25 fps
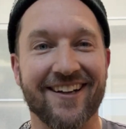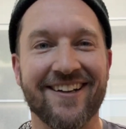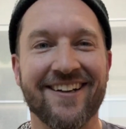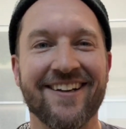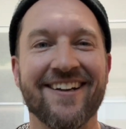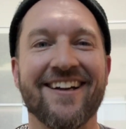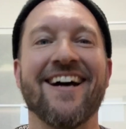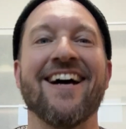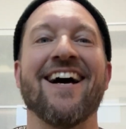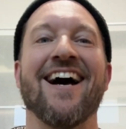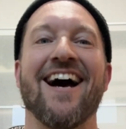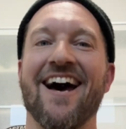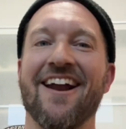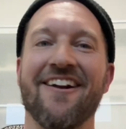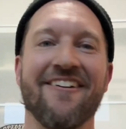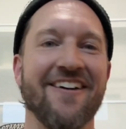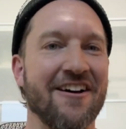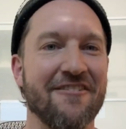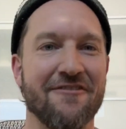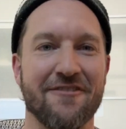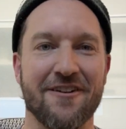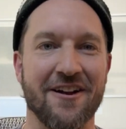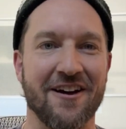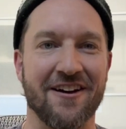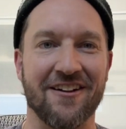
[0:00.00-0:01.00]
I don't
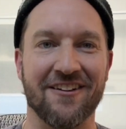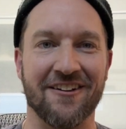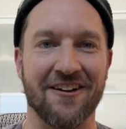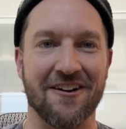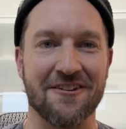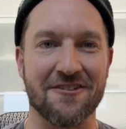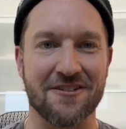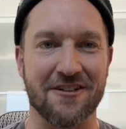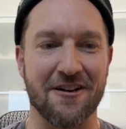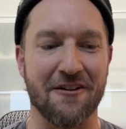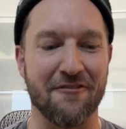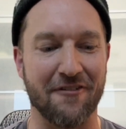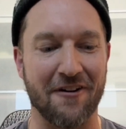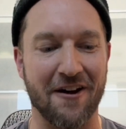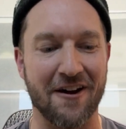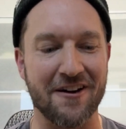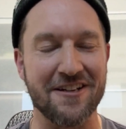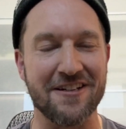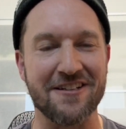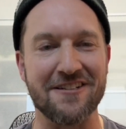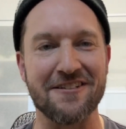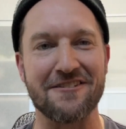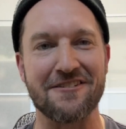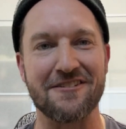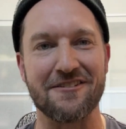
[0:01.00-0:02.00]
have a large enough
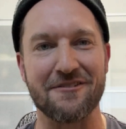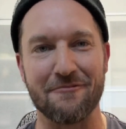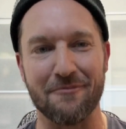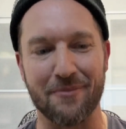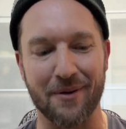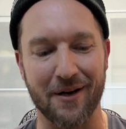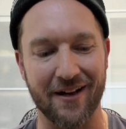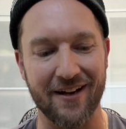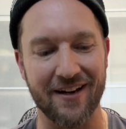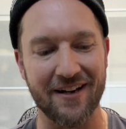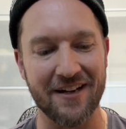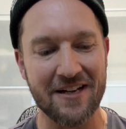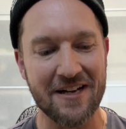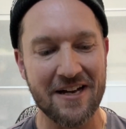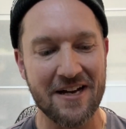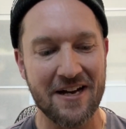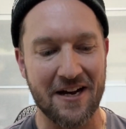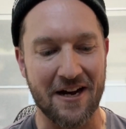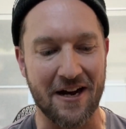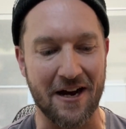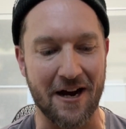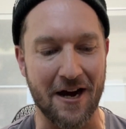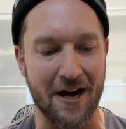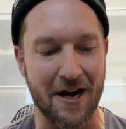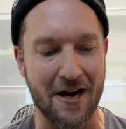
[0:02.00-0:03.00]
audience, but
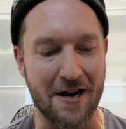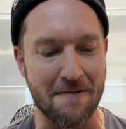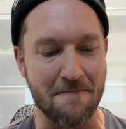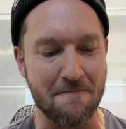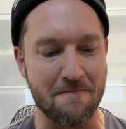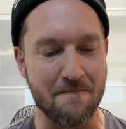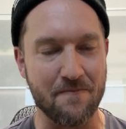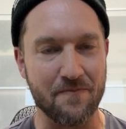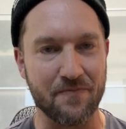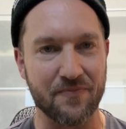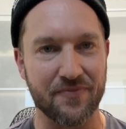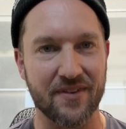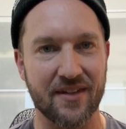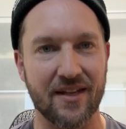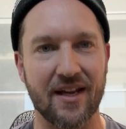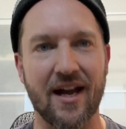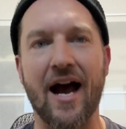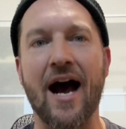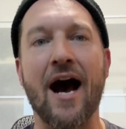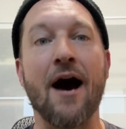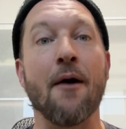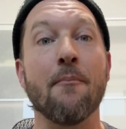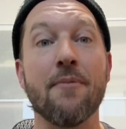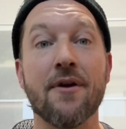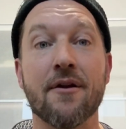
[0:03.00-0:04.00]
I'm
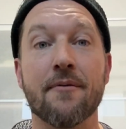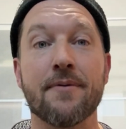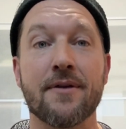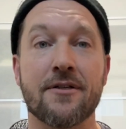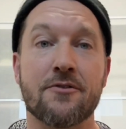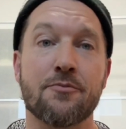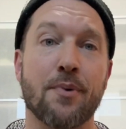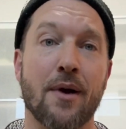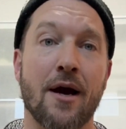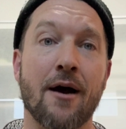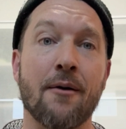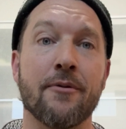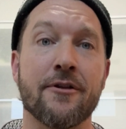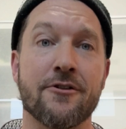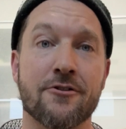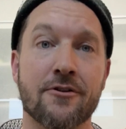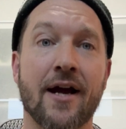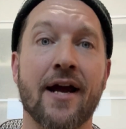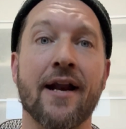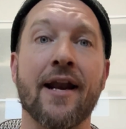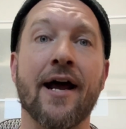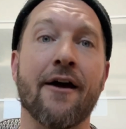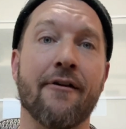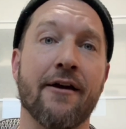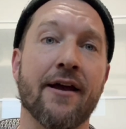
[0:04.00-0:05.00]
going to be probably
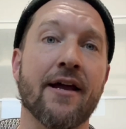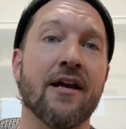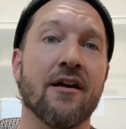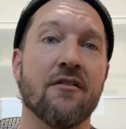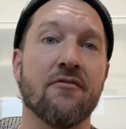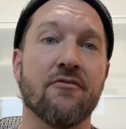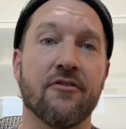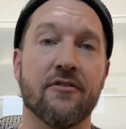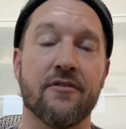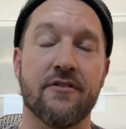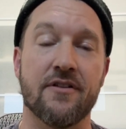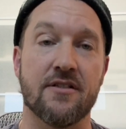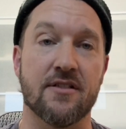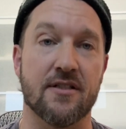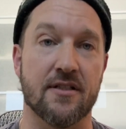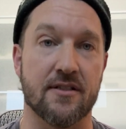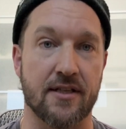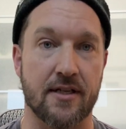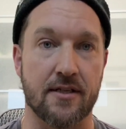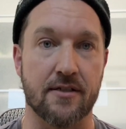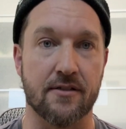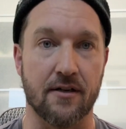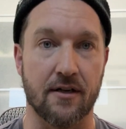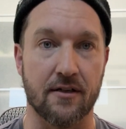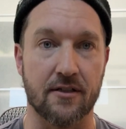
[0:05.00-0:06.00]
trying out a handful of these as
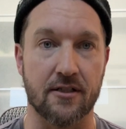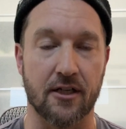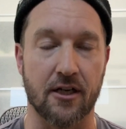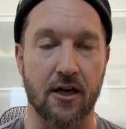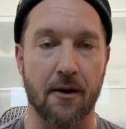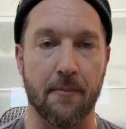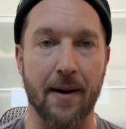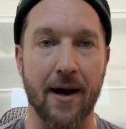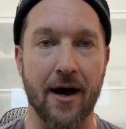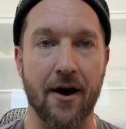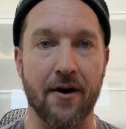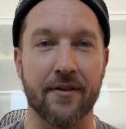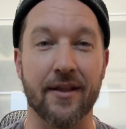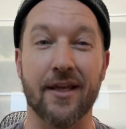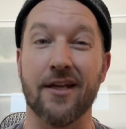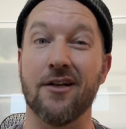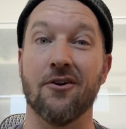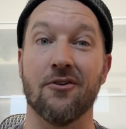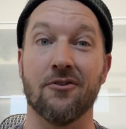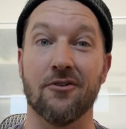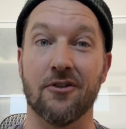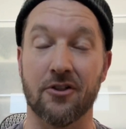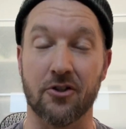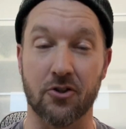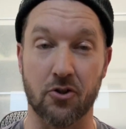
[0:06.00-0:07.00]
they start to come out, and they
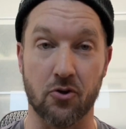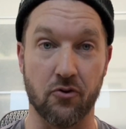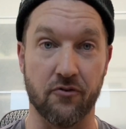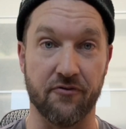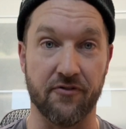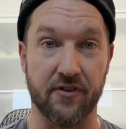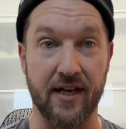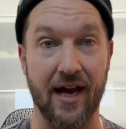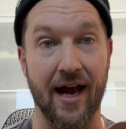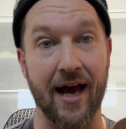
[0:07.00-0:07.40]
don't look goofy.